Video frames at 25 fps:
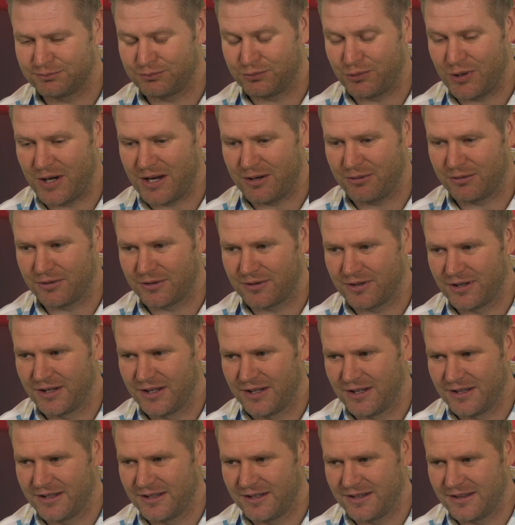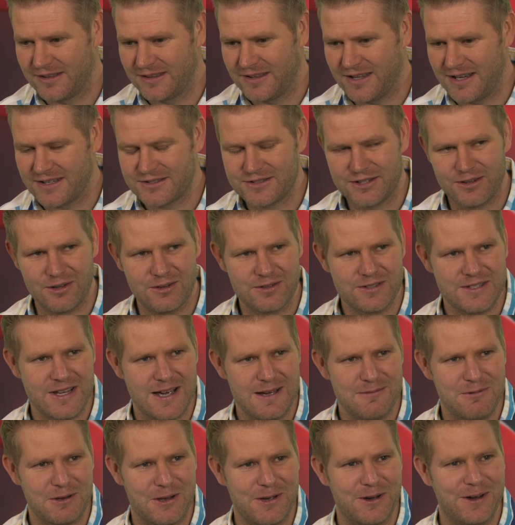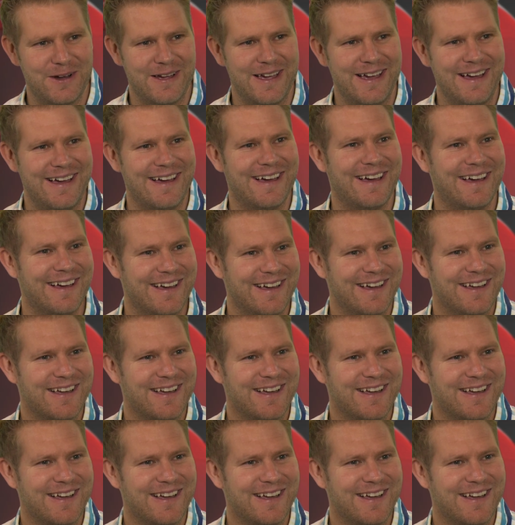Wow. That's a long time ago. Yeah.